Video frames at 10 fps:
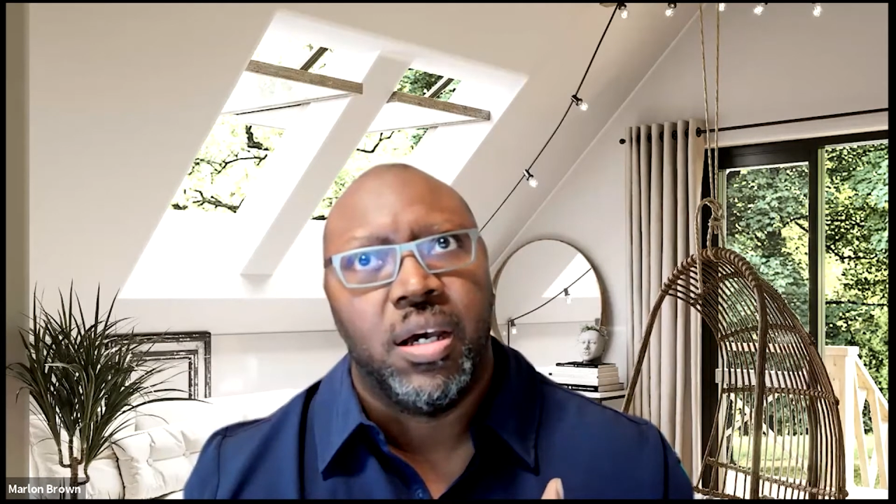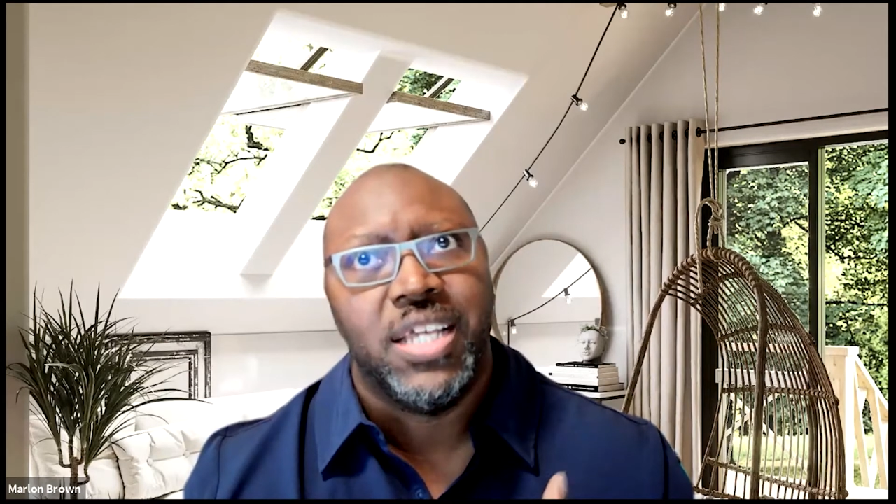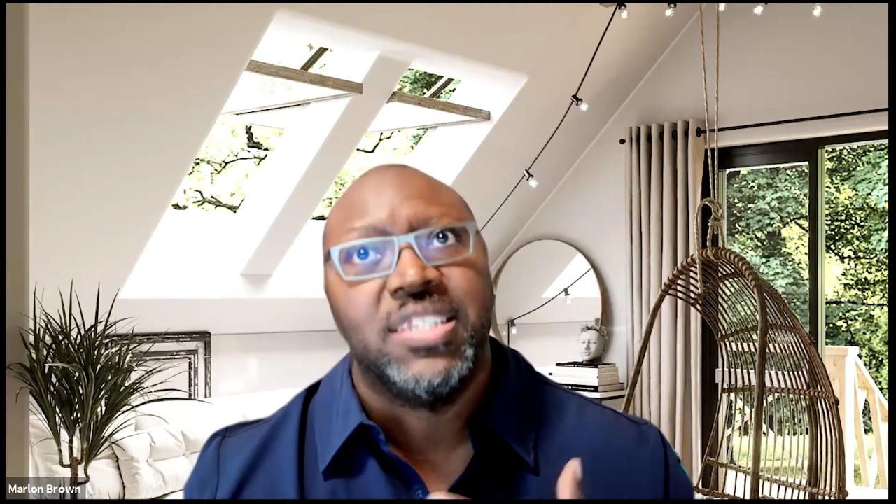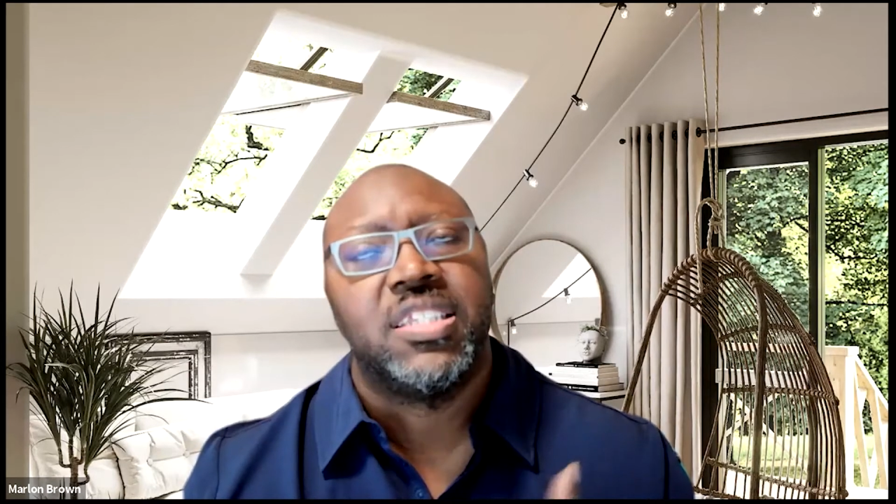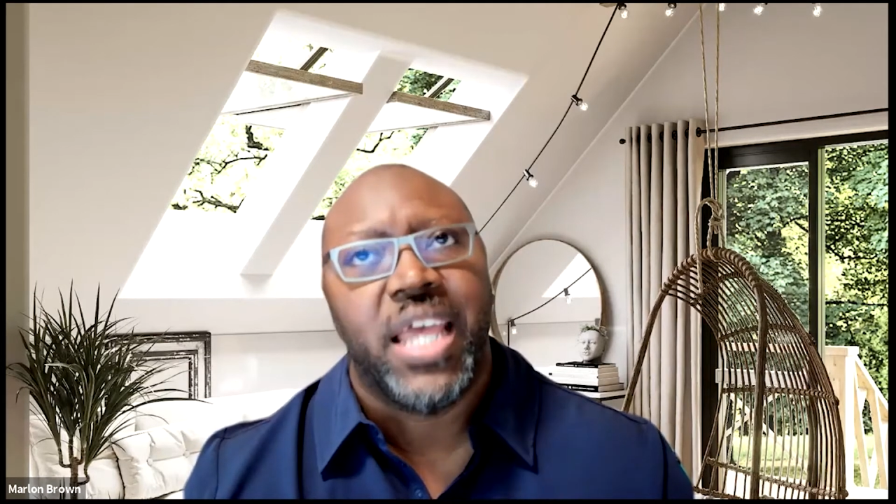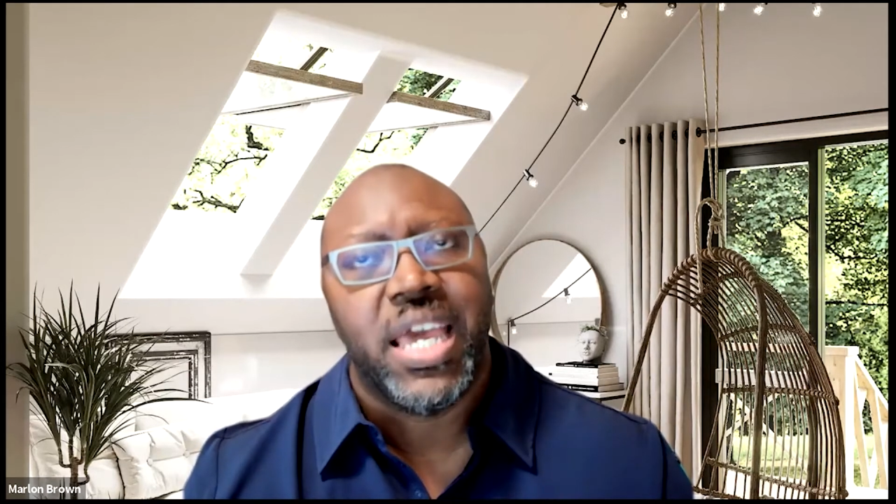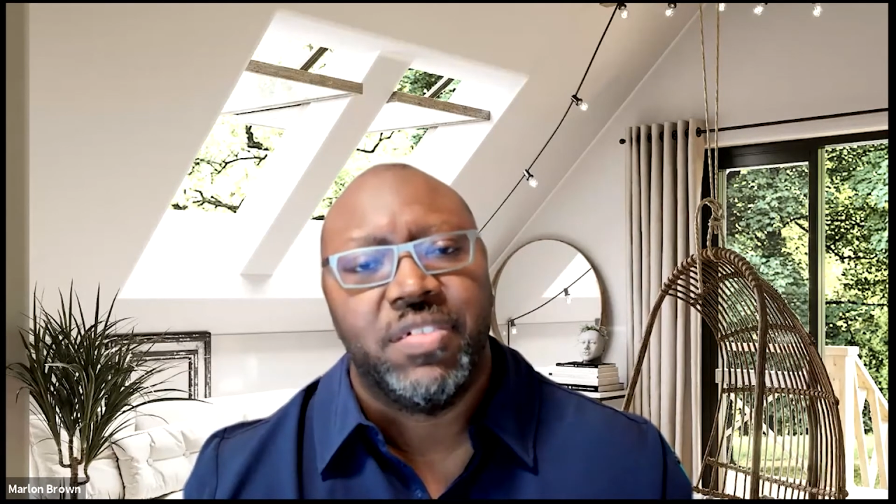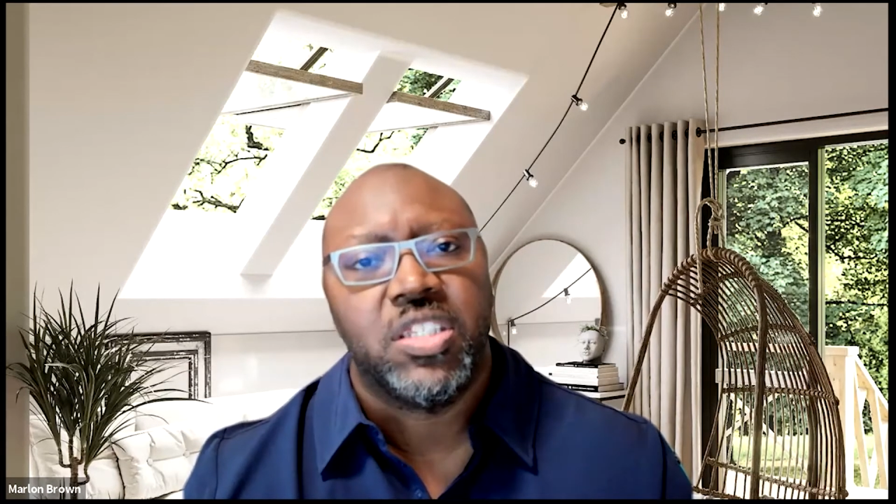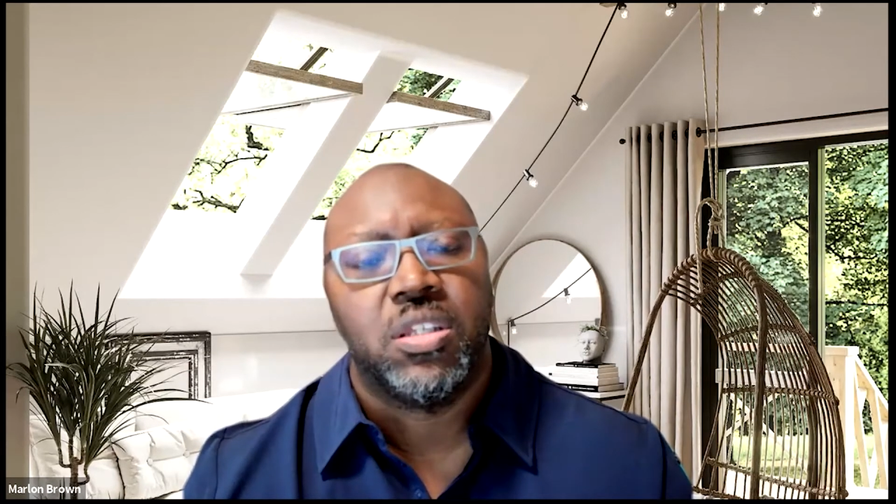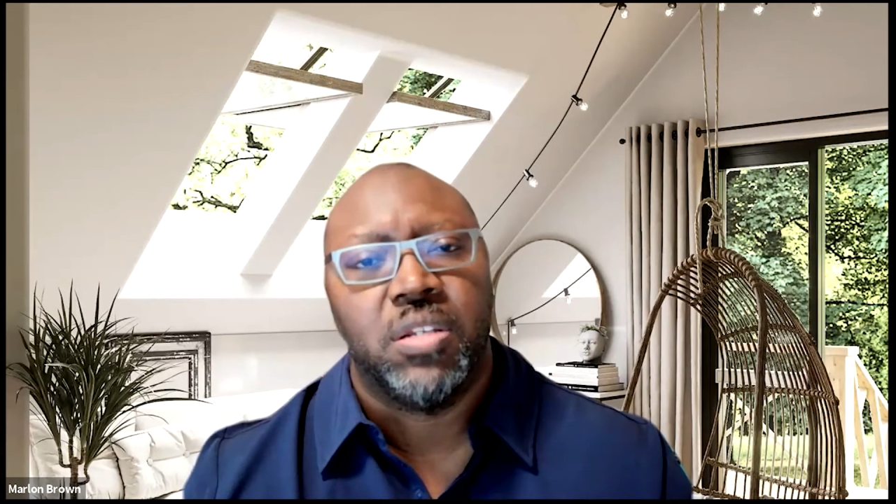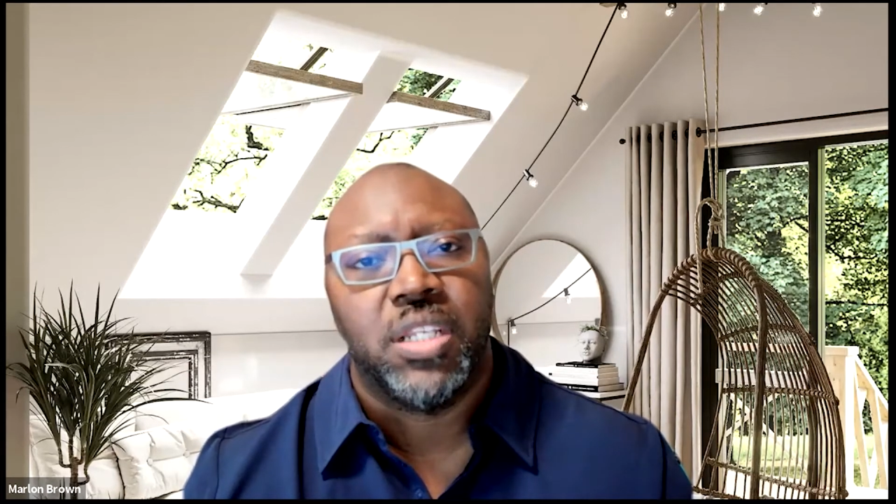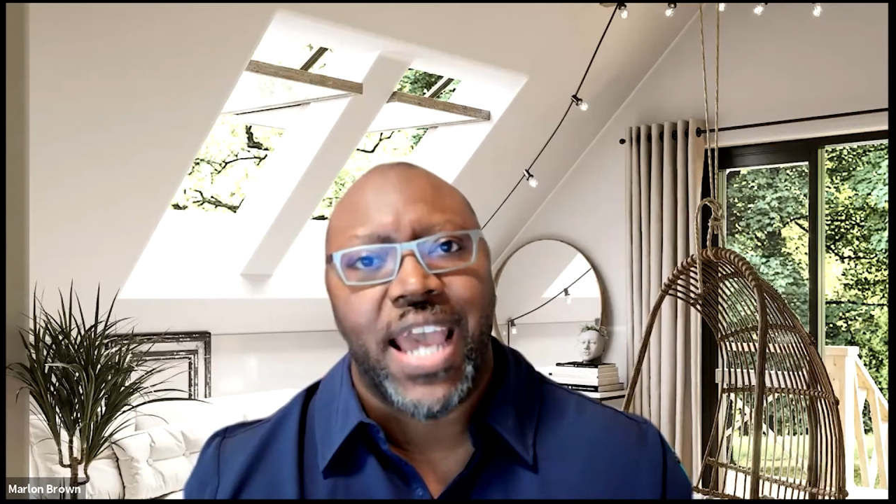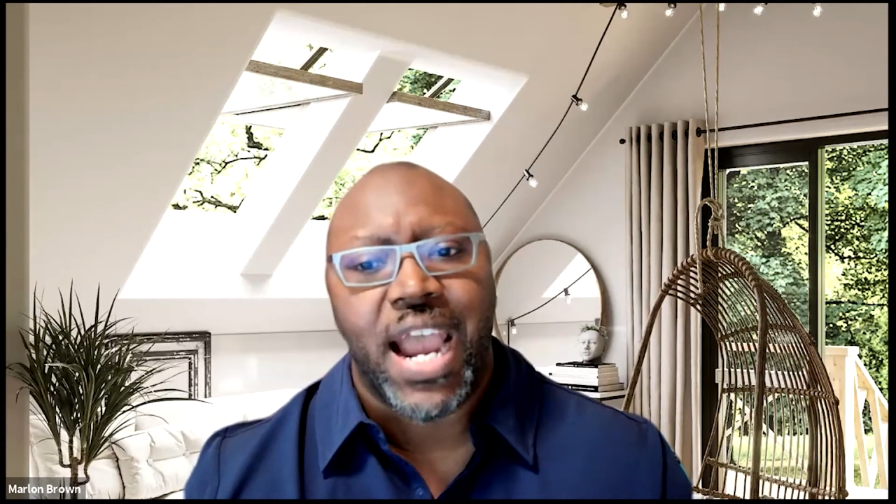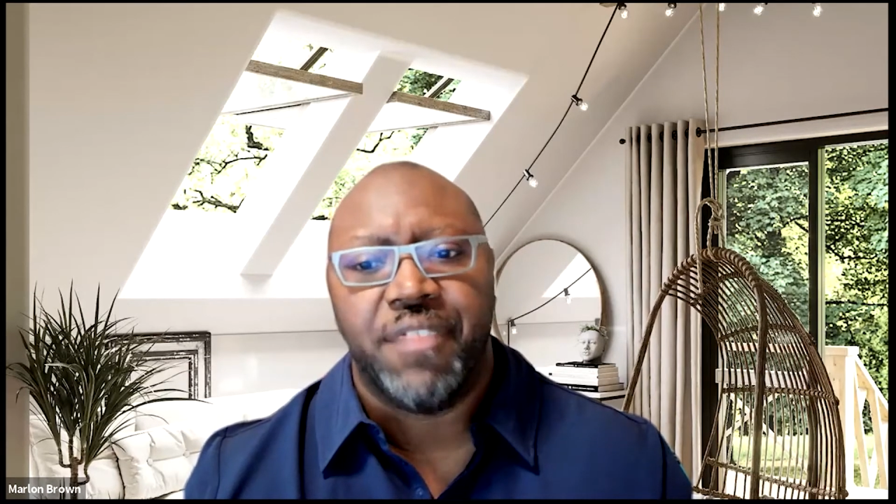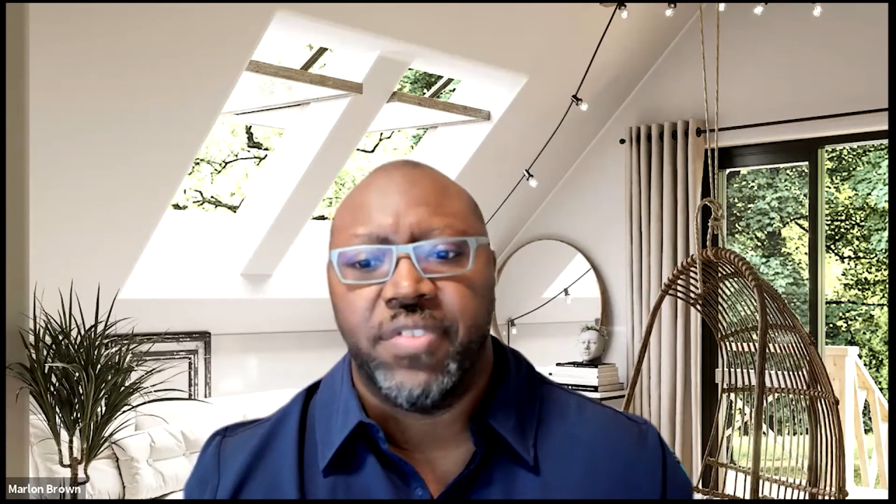enslaved and stolen
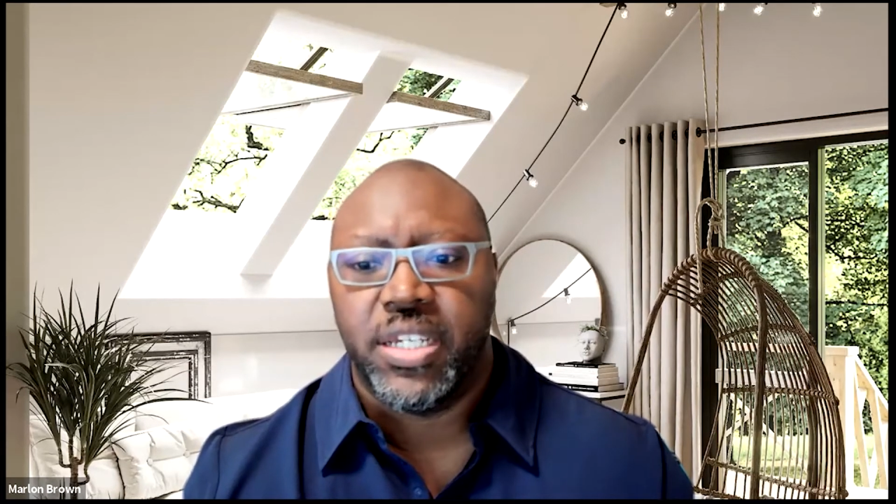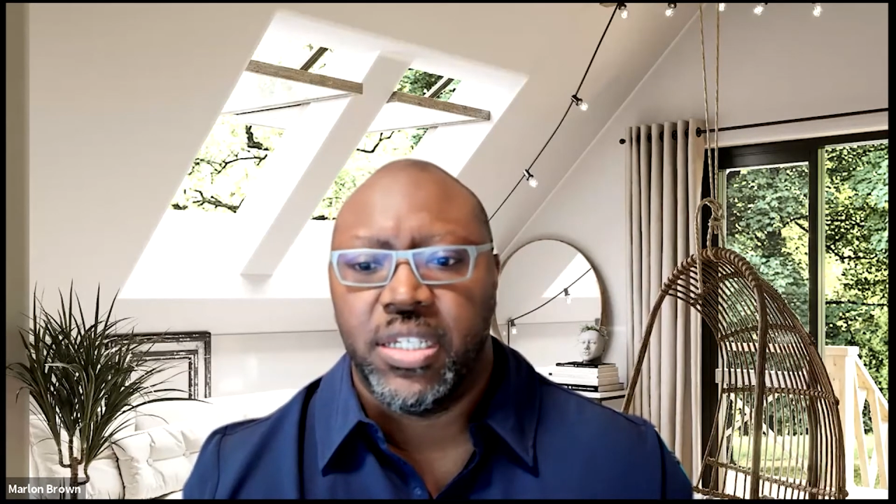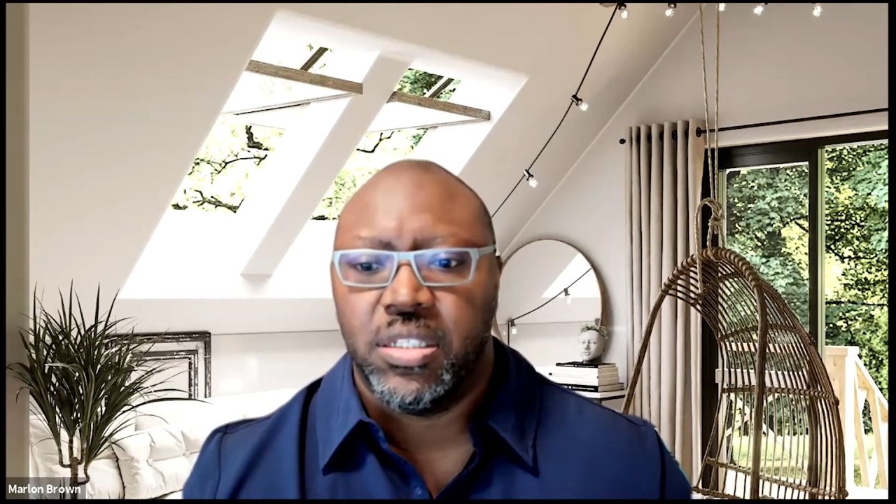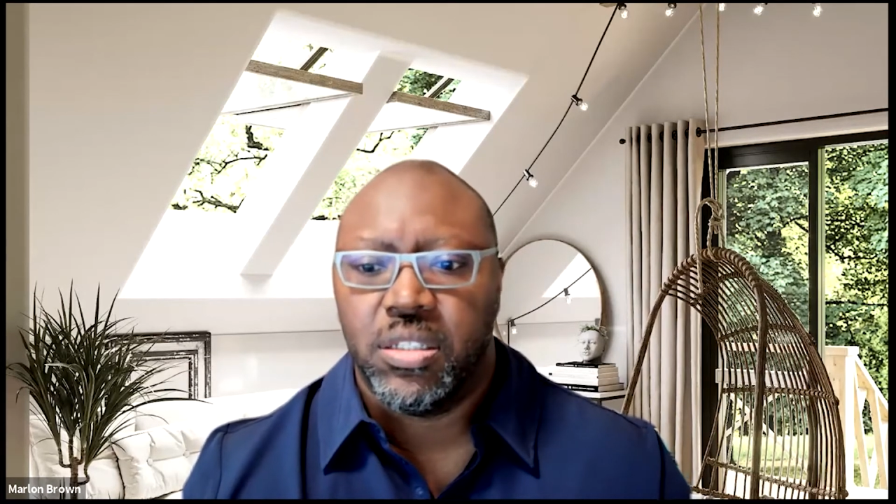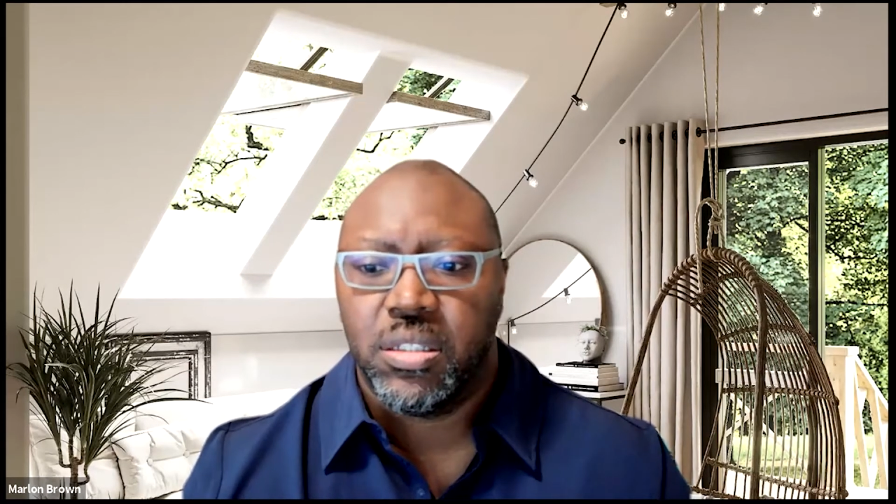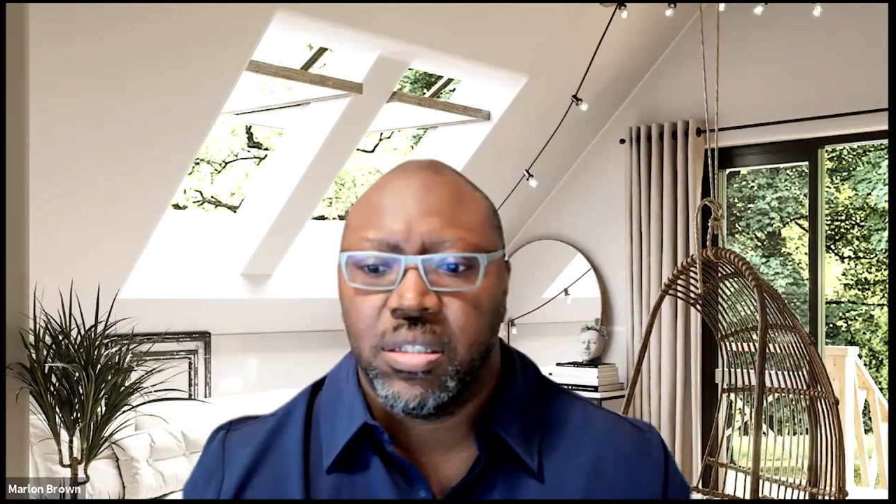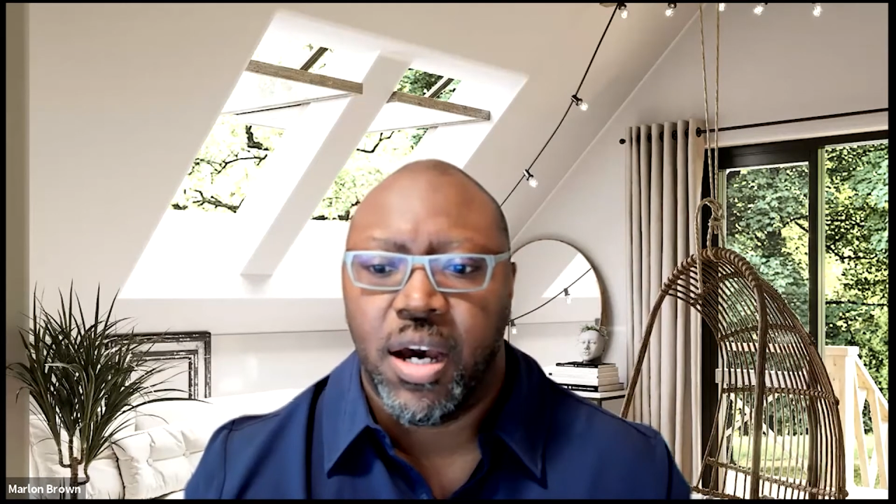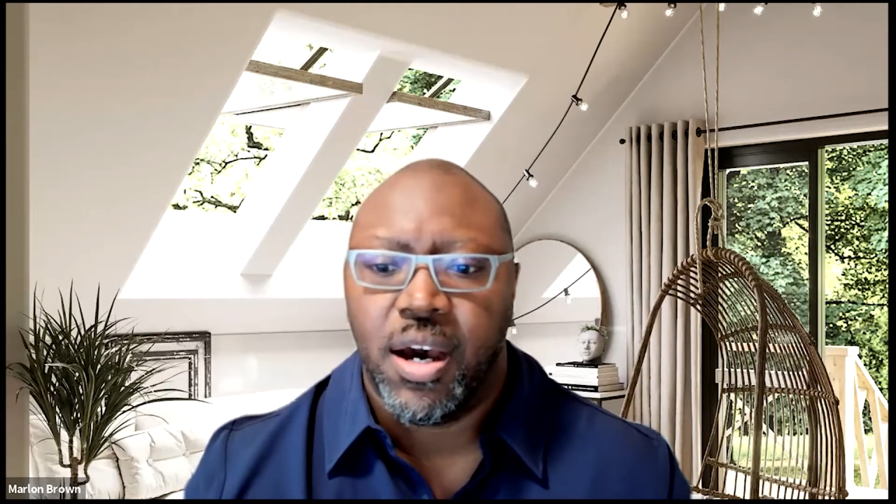Africans